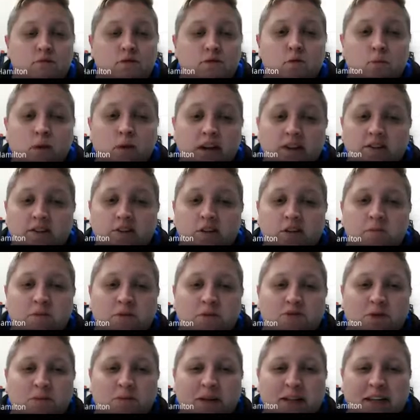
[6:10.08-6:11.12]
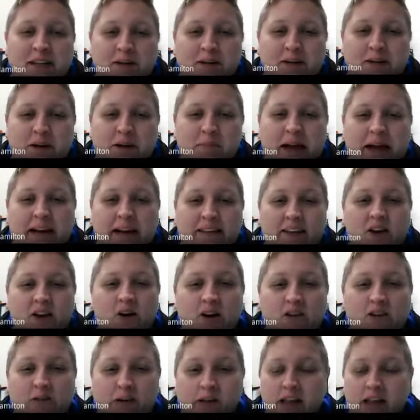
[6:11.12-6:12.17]
sweat, dripping down my back, and the
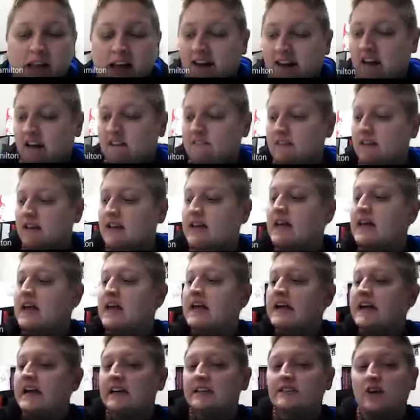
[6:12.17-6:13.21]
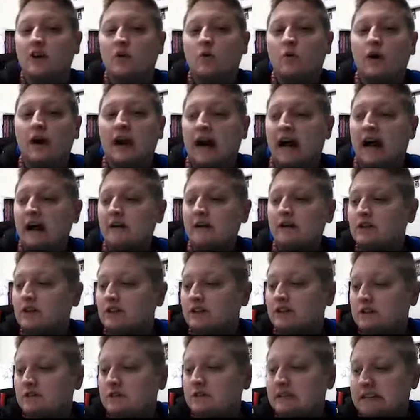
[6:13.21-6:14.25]
car felt like an oven. And so what I'm going
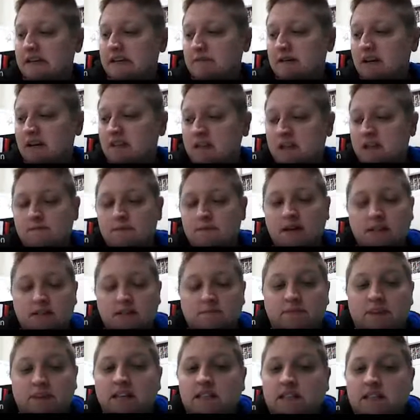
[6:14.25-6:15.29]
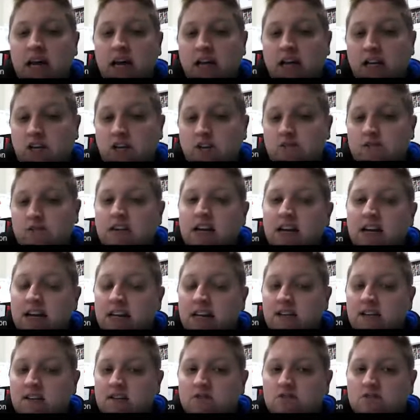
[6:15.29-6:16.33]
to do is I'm going to think about some things that I could use that I
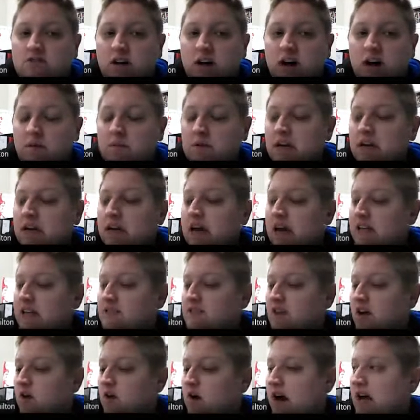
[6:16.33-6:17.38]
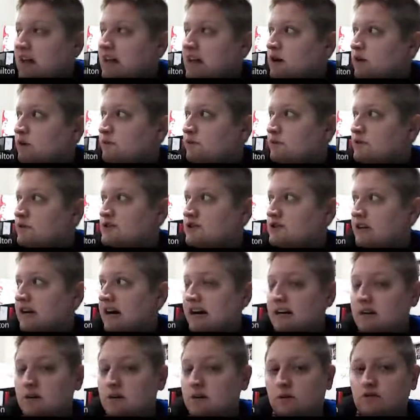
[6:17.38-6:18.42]
need to describe. And so I know for sure,
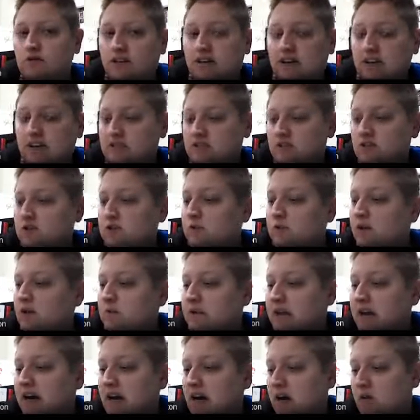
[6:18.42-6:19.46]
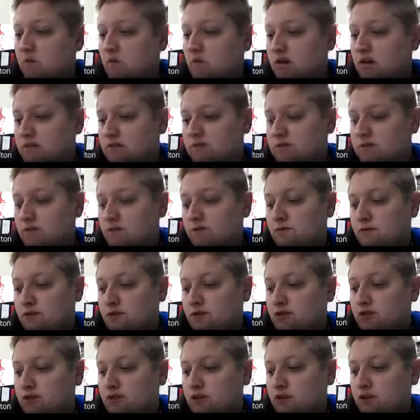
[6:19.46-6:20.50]
I told you guys this story, but I want to for
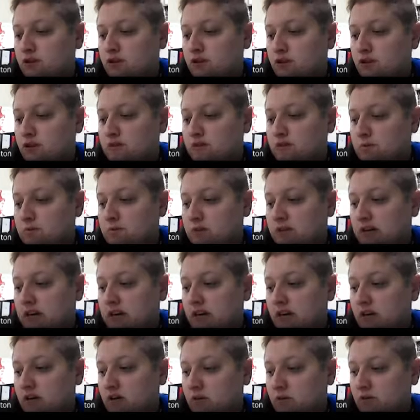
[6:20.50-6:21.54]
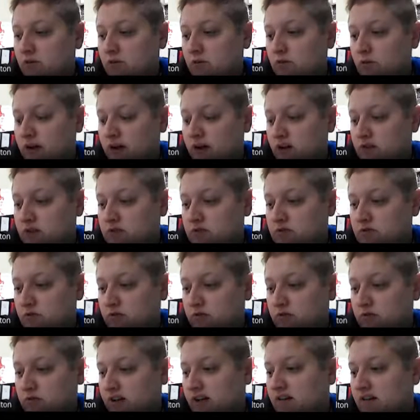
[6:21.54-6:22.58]
sure use the potato through the window
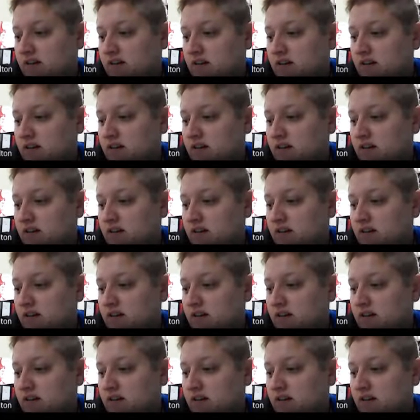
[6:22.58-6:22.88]
story.